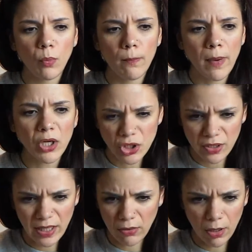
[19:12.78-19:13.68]
much
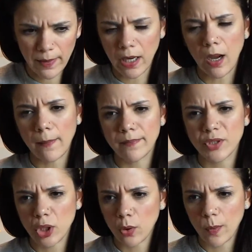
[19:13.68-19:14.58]
they're growing up
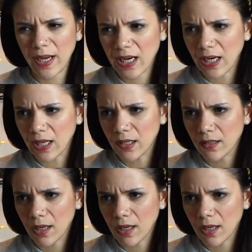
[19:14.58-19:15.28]
so quickly.